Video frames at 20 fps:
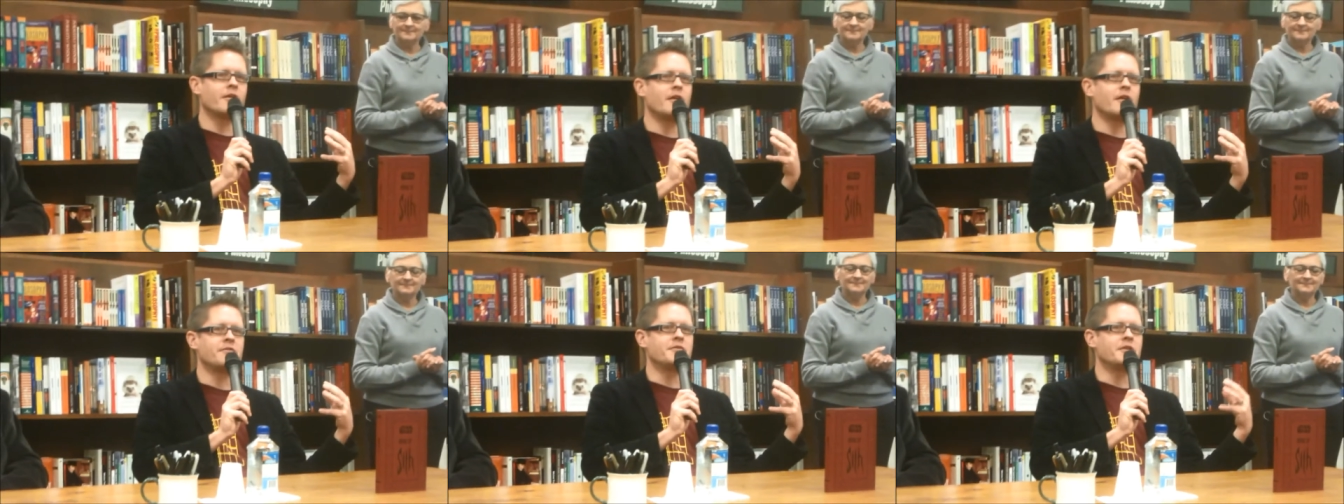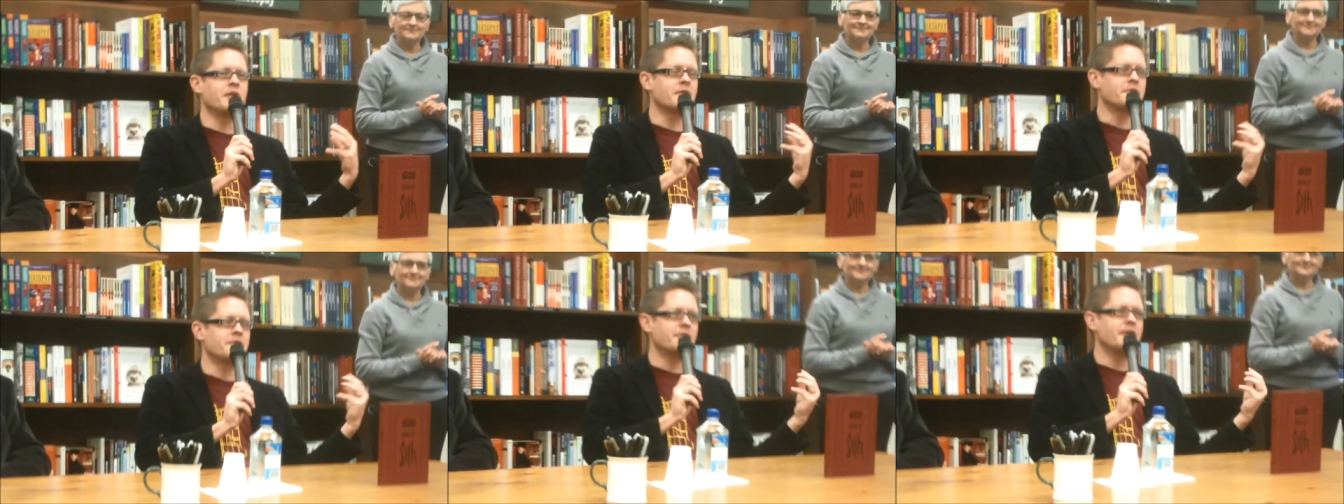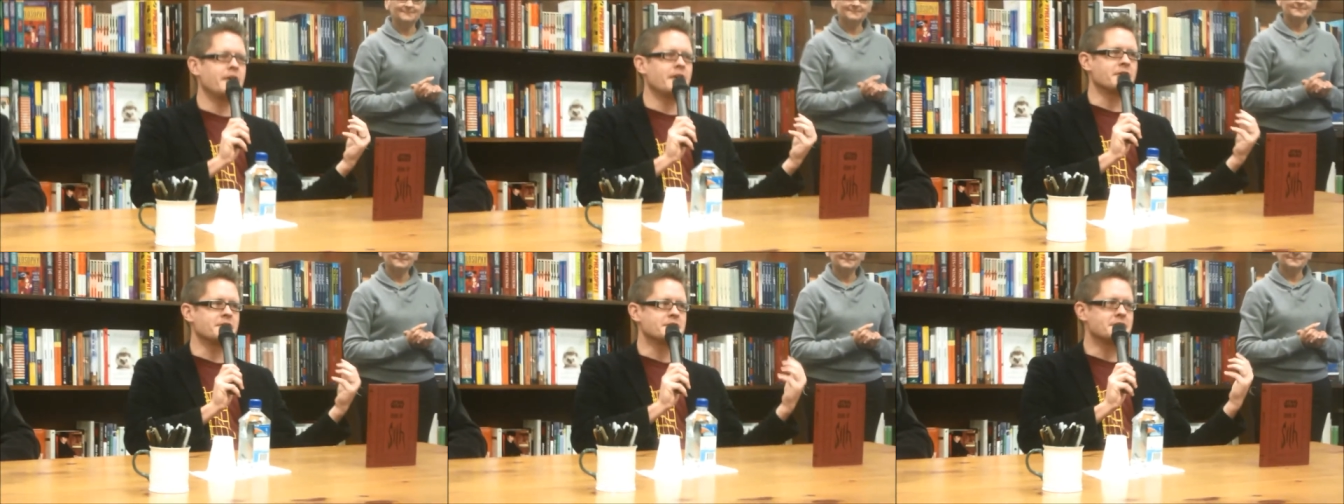of Darth
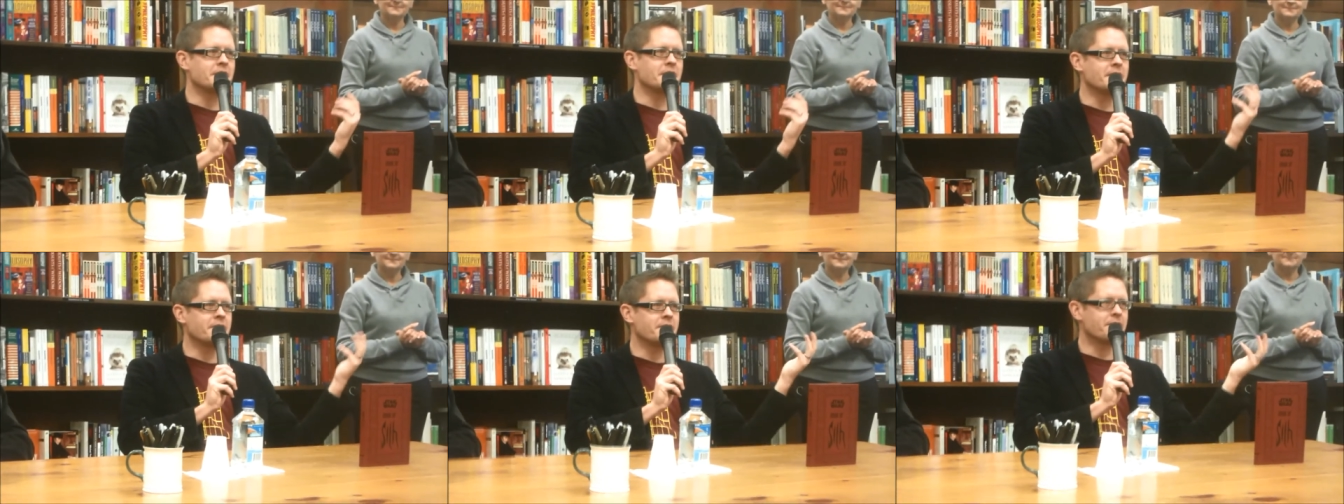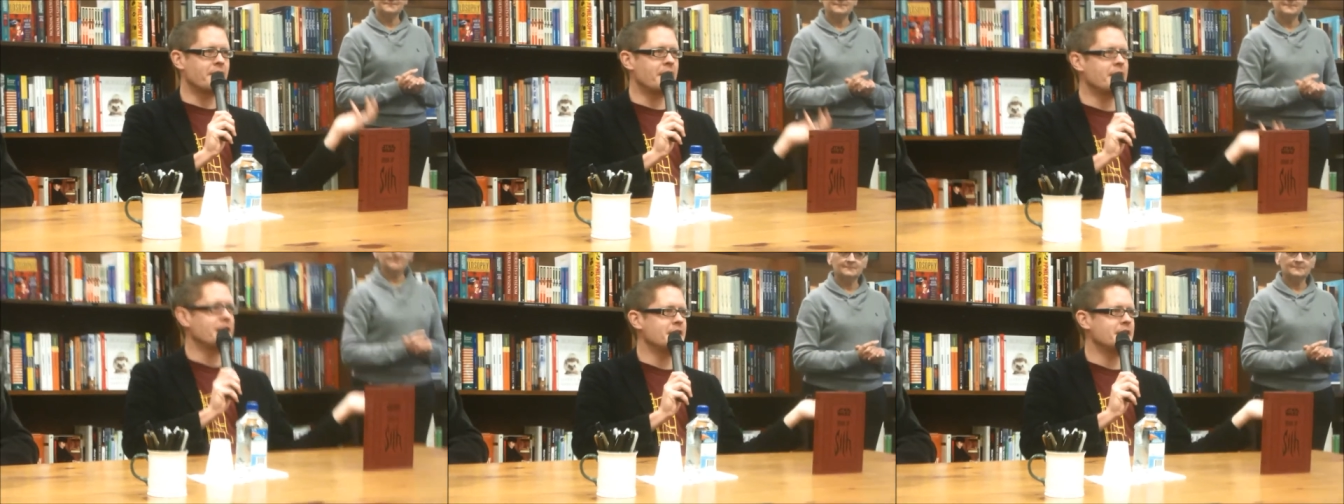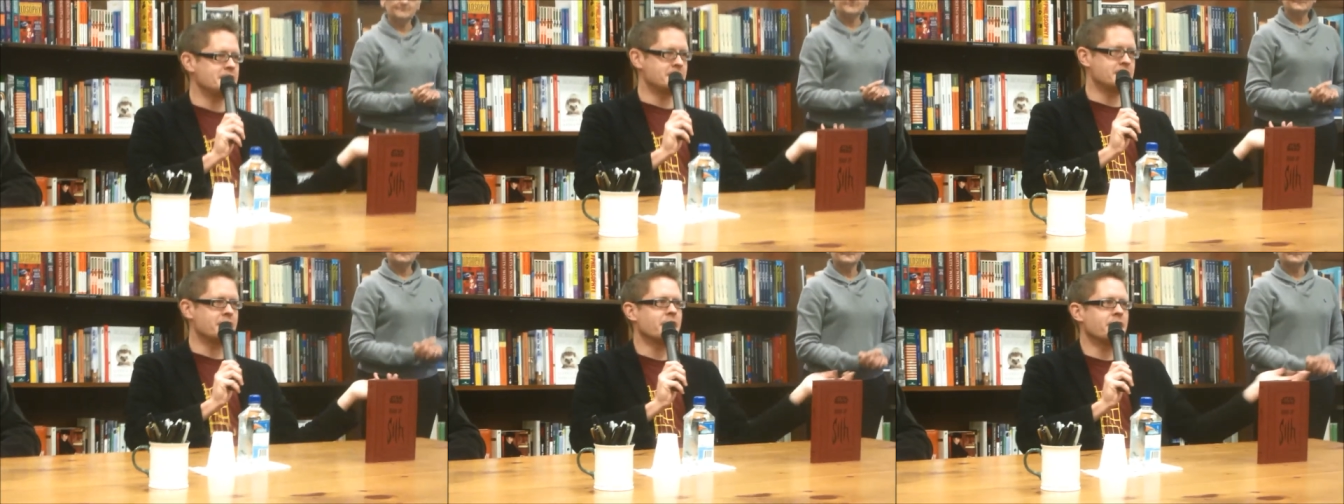Vader. So the front
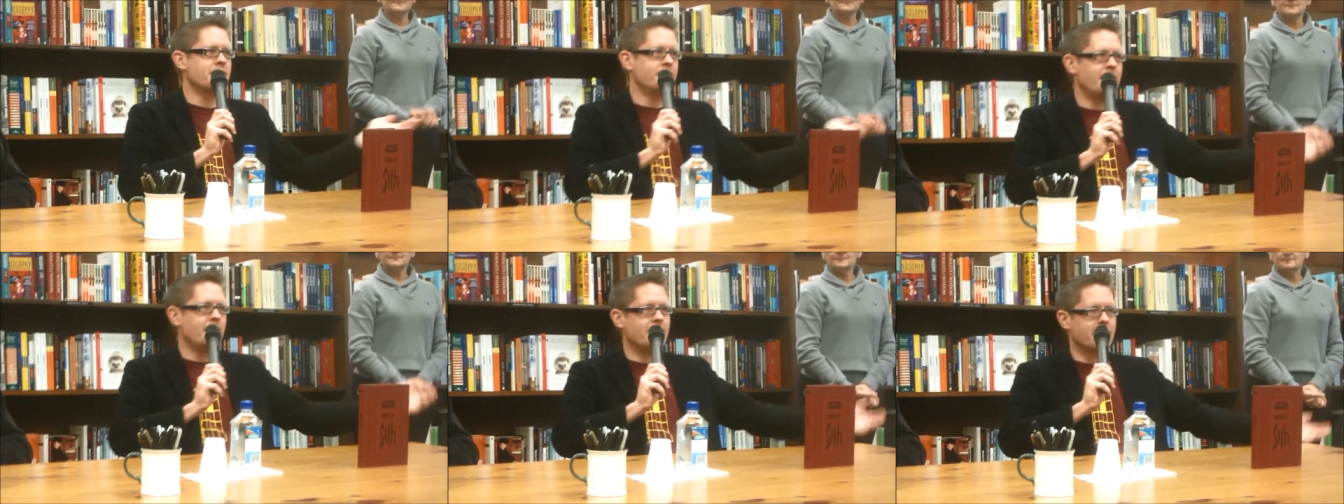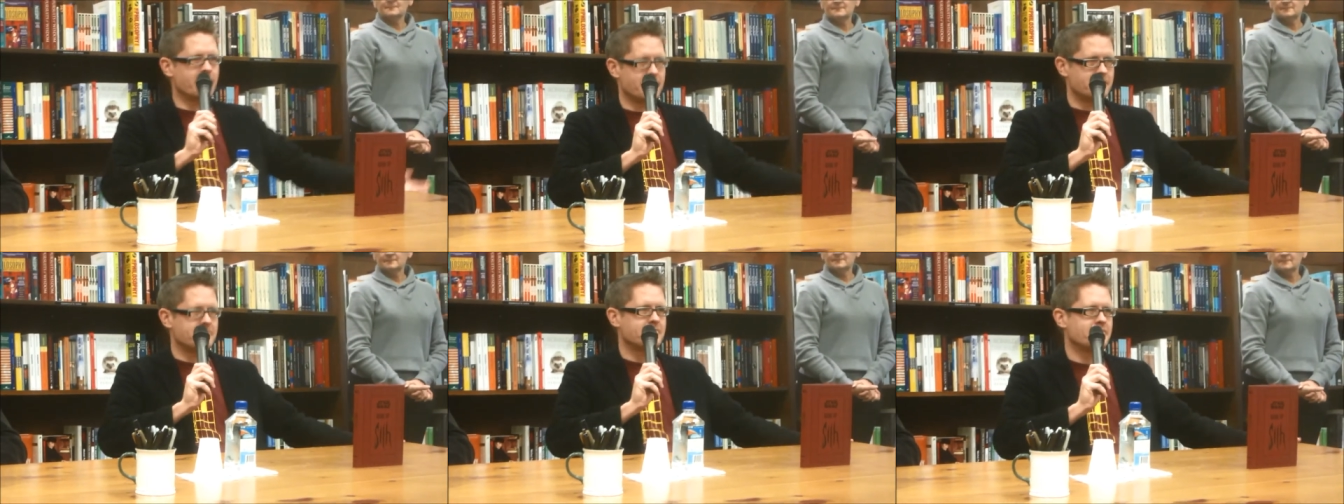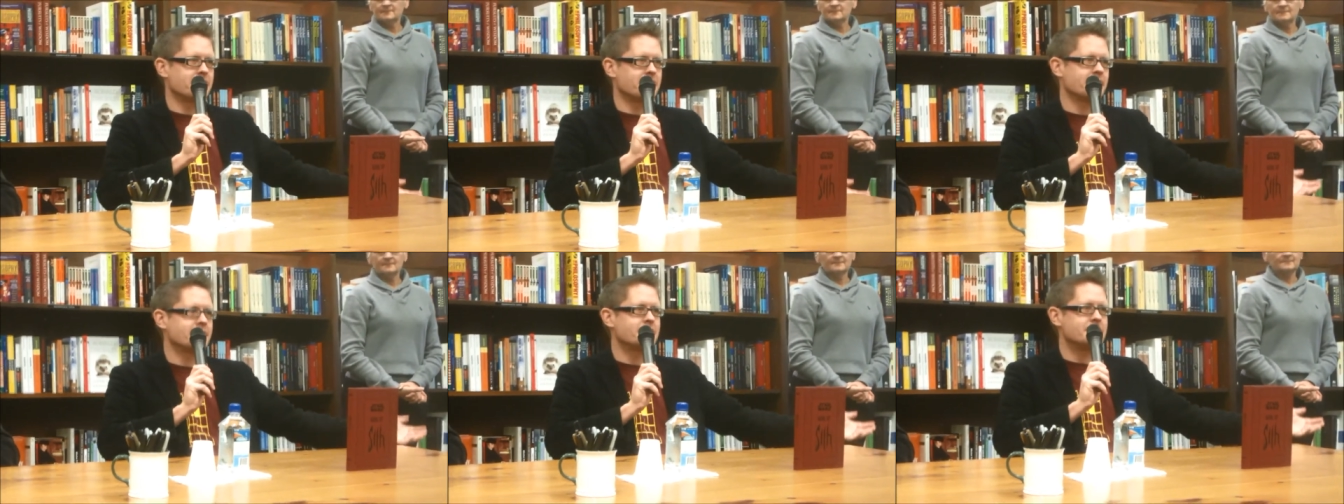is Darth Vader
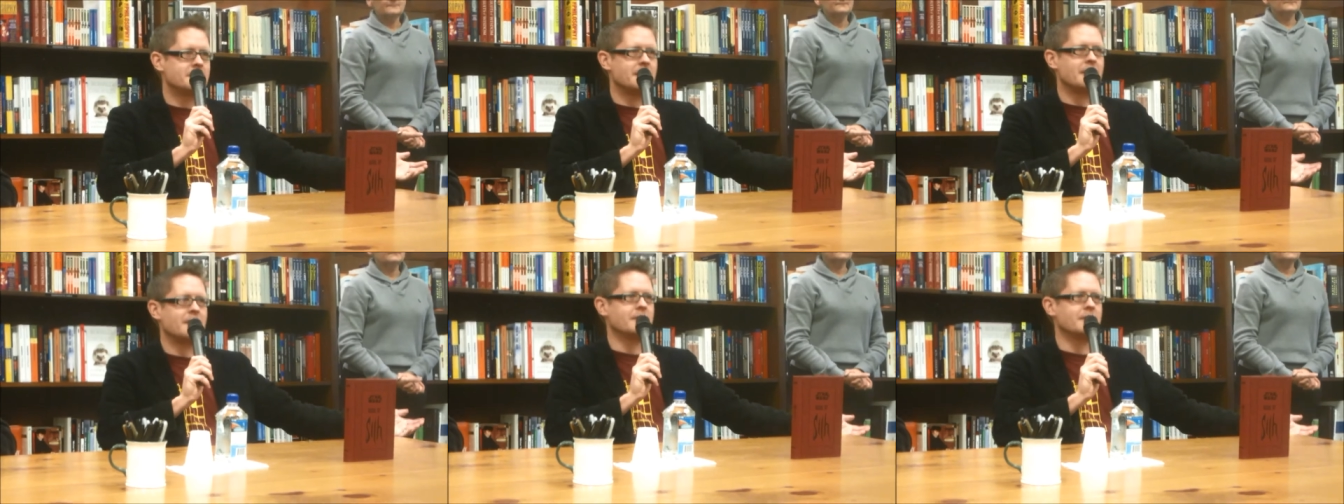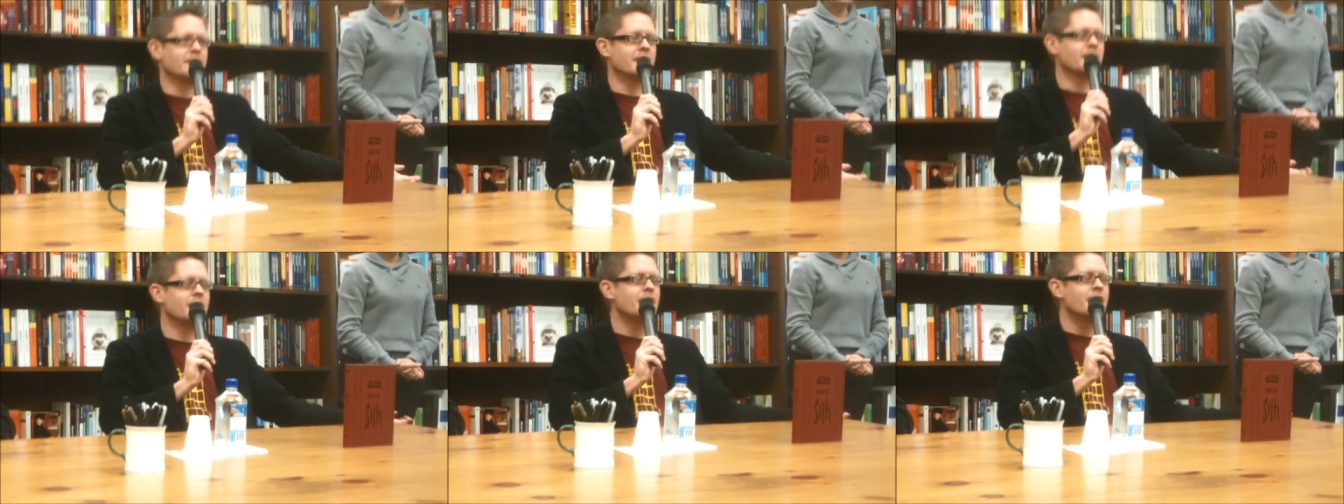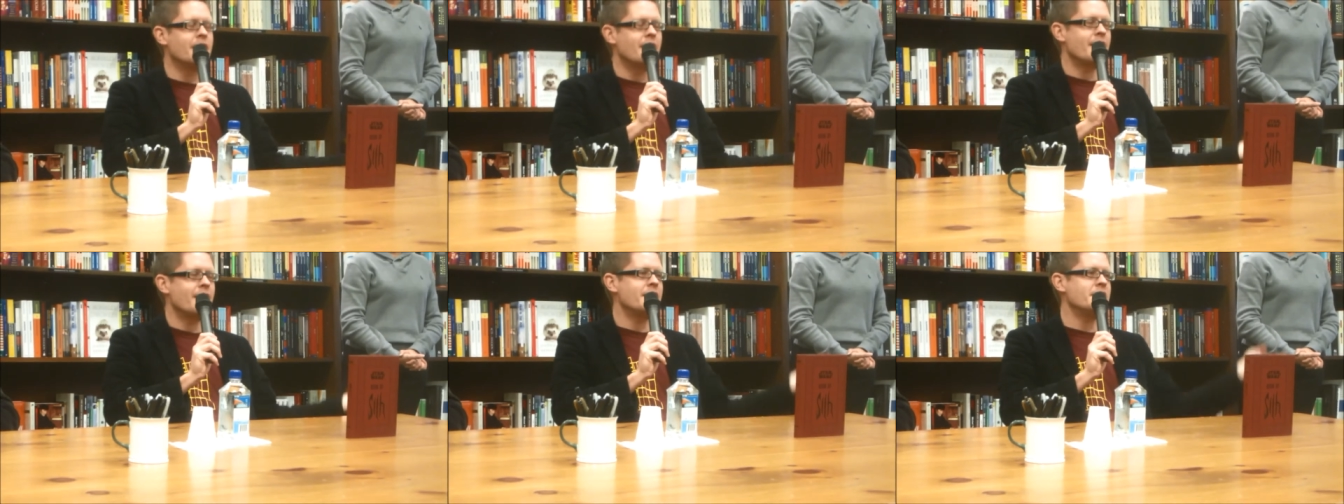standing there.
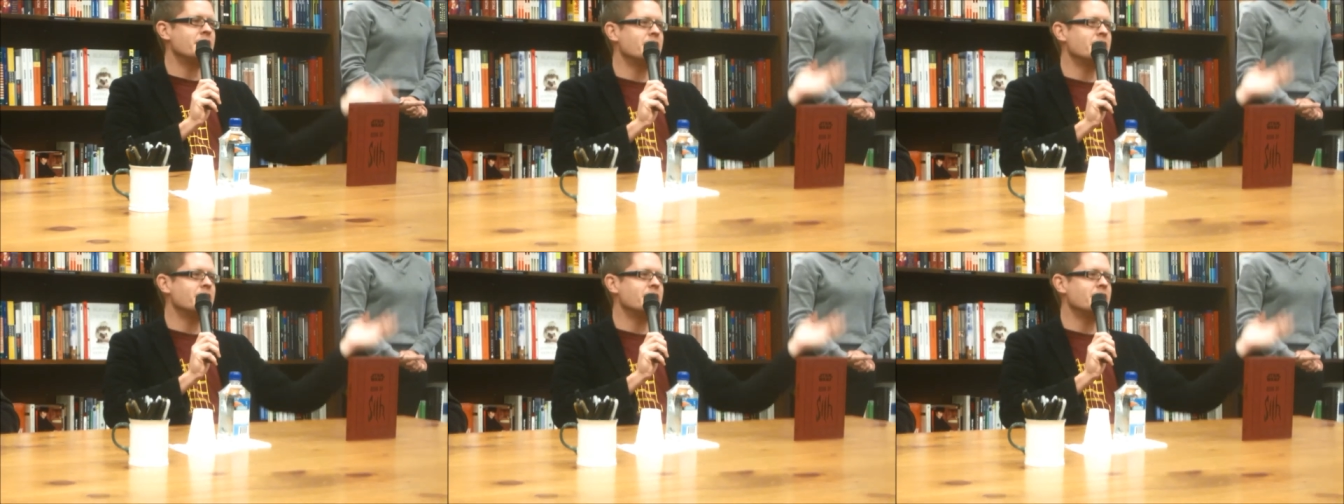And